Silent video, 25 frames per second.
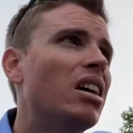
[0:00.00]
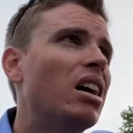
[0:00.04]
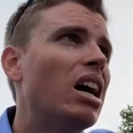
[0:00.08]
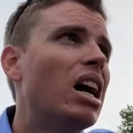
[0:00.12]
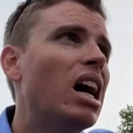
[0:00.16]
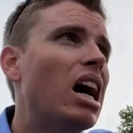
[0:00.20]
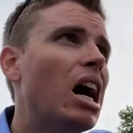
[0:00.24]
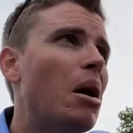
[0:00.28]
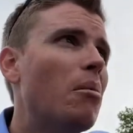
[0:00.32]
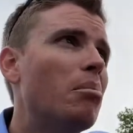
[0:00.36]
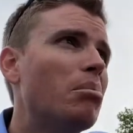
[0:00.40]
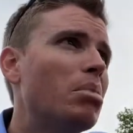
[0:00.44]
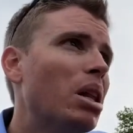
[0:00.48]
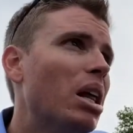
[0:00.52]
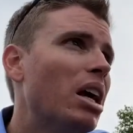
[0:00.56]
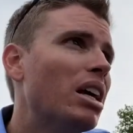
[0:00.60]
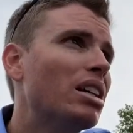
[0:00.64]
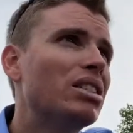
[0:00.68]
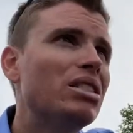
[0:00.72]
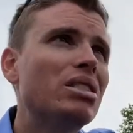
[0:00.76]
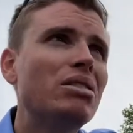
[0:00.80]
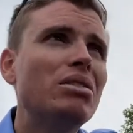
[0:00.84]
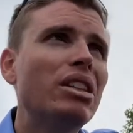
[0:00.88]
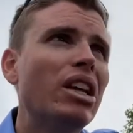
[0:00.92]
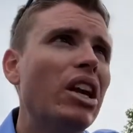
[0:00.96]
uh,
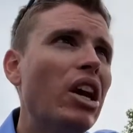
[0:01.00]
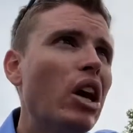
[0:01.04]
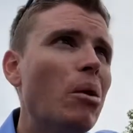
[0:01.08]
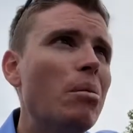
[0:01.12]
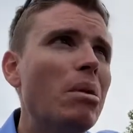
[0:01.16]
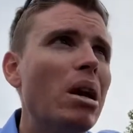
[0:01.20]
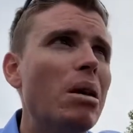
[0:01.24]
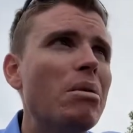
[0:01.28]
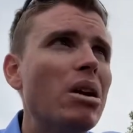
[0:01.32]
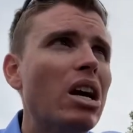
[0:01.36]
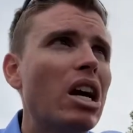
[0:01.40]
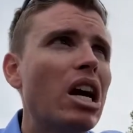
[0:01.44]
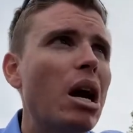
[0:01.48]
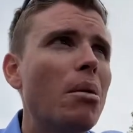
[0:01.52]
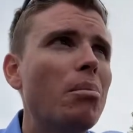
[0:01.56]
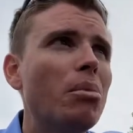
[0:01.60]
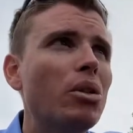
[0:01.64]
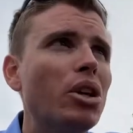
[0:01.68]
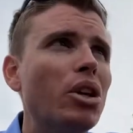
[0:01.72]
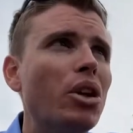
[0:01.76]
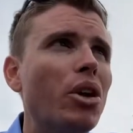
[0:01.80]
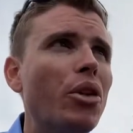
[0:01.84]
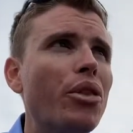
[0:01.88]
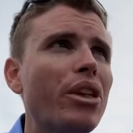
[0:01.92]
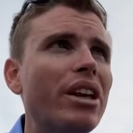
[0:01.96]
plus you know maybe a couple
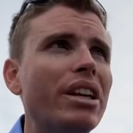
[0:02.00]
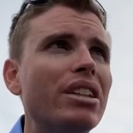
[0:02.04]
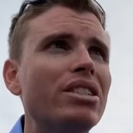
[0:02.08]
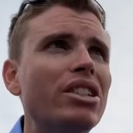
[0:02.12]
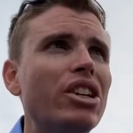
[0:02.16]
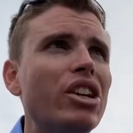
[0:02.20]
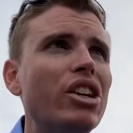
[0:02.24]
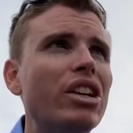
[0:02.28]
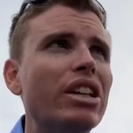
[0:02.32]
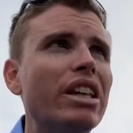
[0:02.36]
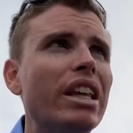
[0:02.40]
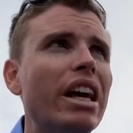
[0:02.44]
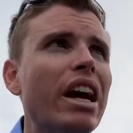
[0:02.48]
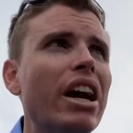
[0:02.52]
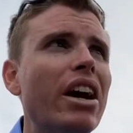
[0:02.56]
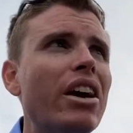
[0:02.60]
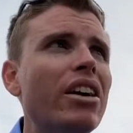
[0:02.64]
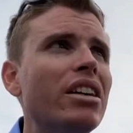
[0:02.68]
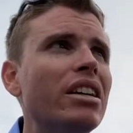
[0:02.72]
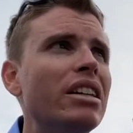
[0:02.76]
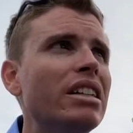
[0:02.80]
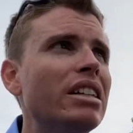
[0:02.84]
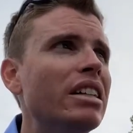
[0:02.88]
little things here and there.